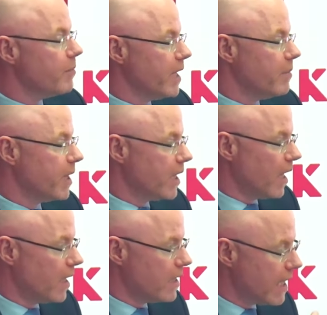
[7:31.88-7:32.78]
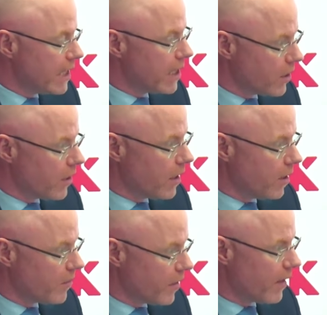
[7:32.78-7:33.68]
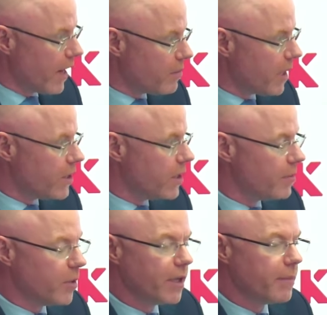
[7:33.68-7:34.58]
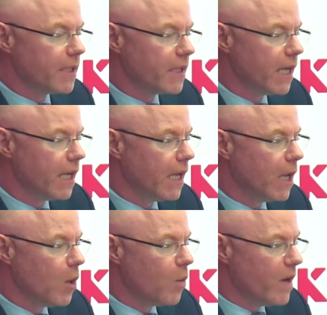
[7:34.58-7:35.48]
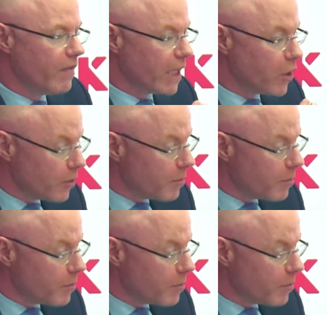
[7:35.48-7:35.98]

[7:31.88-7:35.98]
people in Ireland isn't turning up for their outpatient appointment. We've had good